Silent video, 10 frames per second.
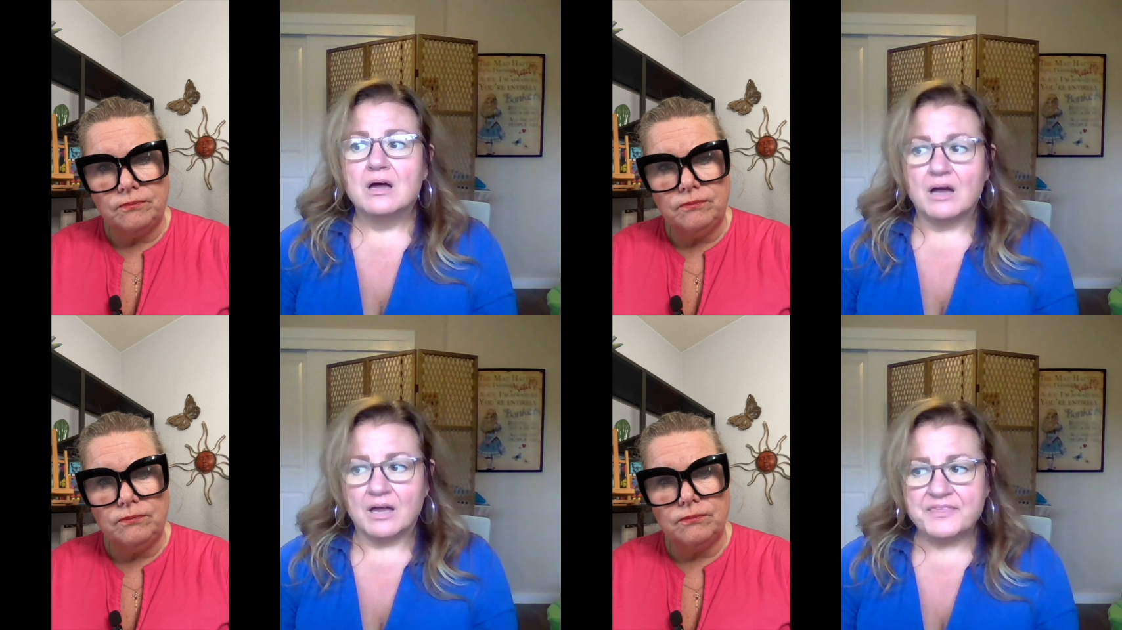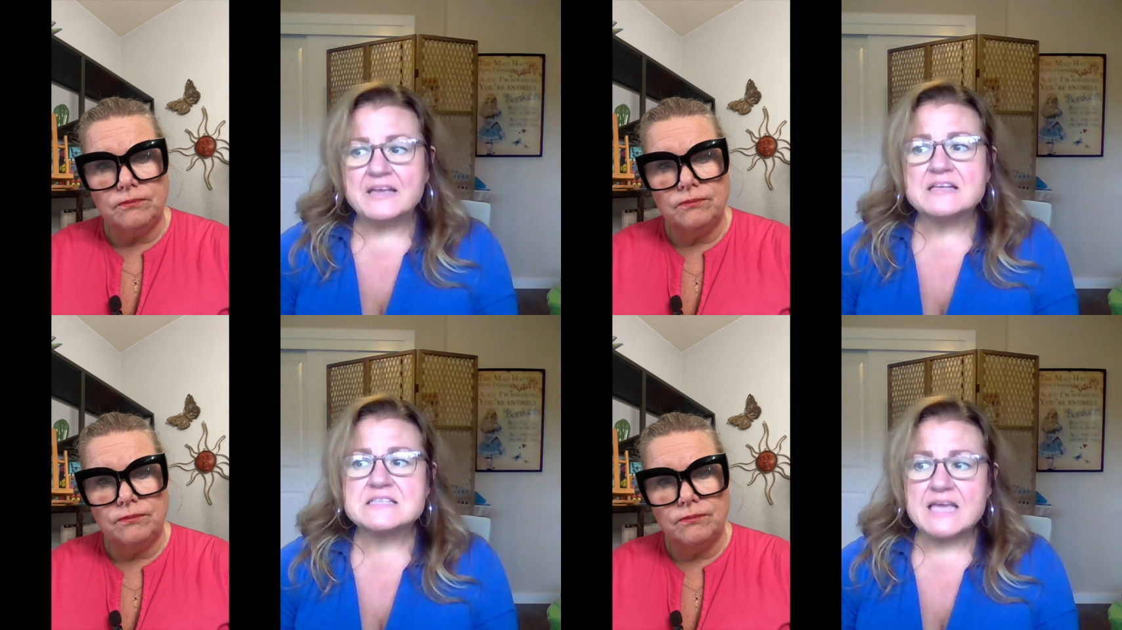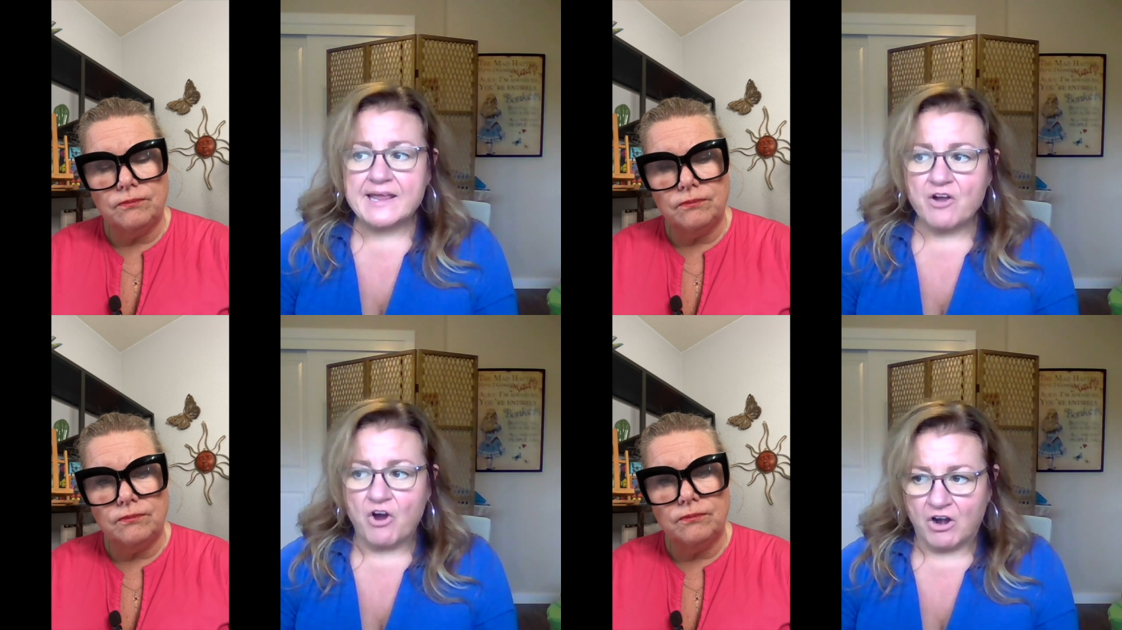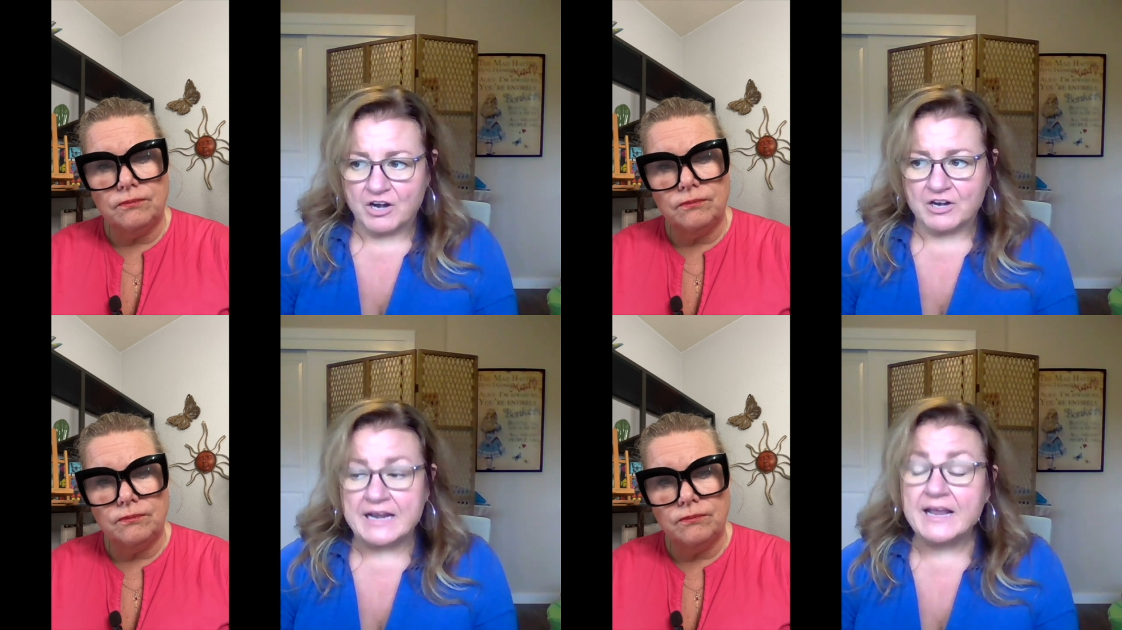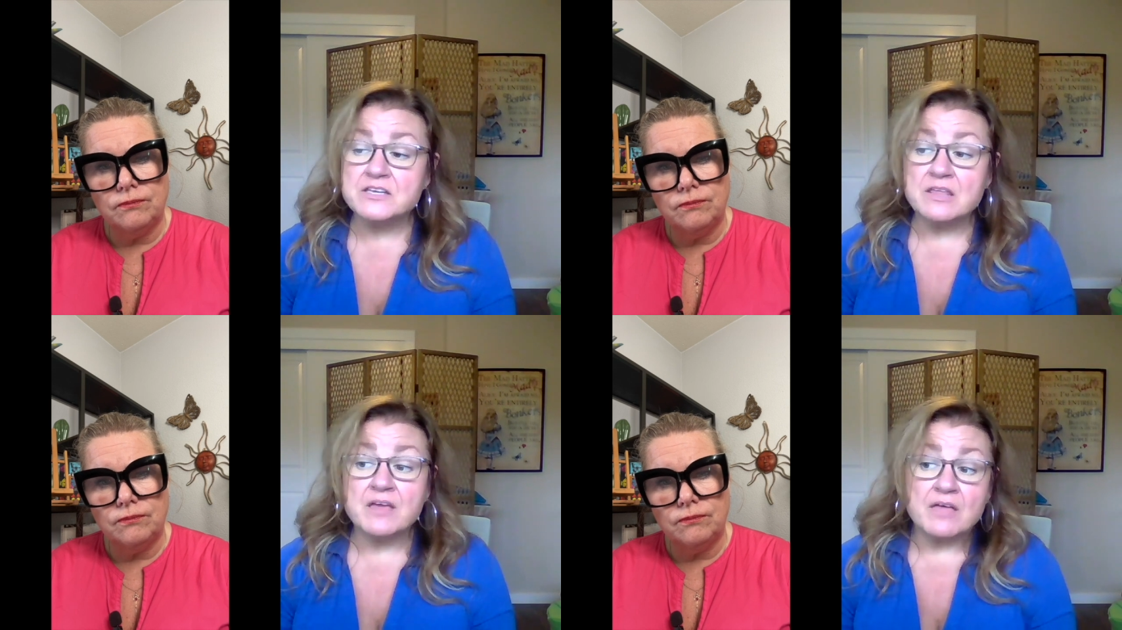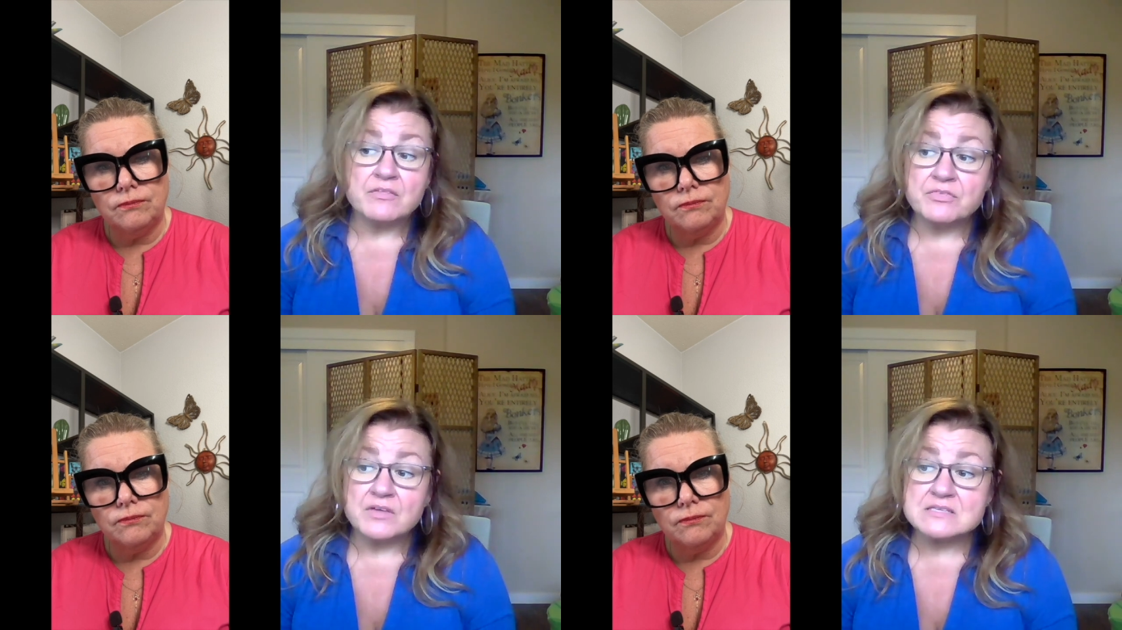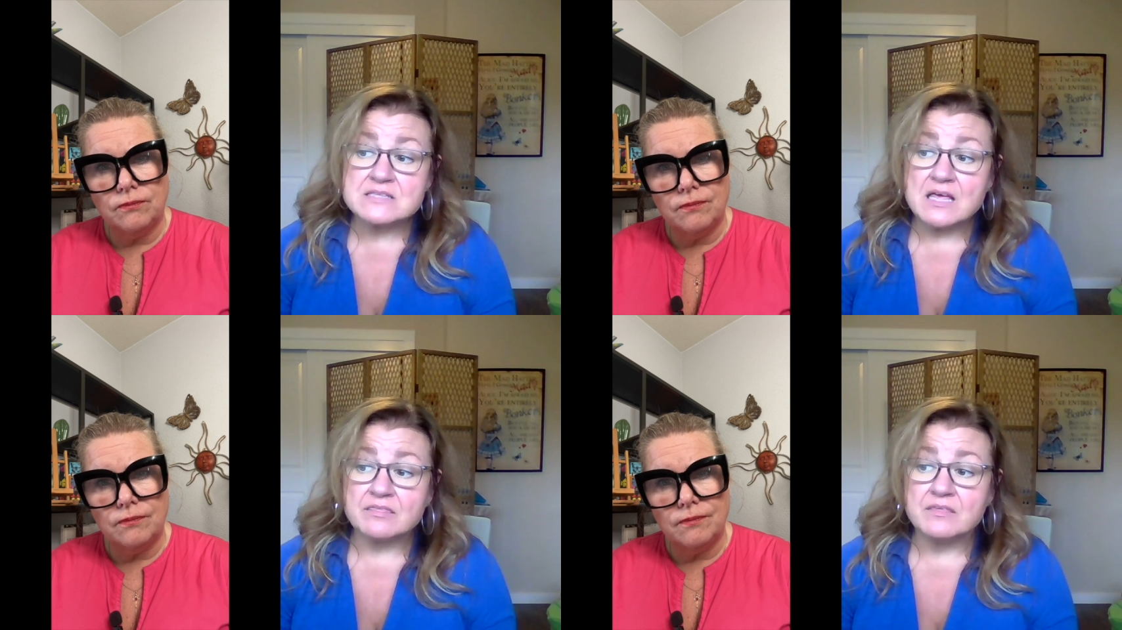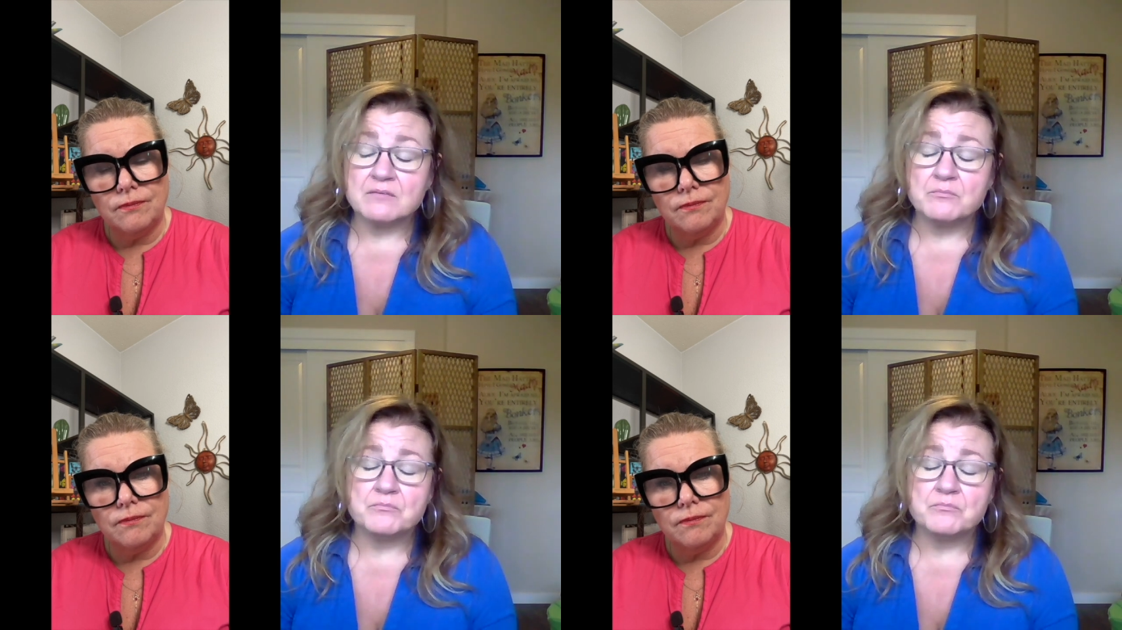Speaker 1: I think it's getting harder. And I, the other thing is that the,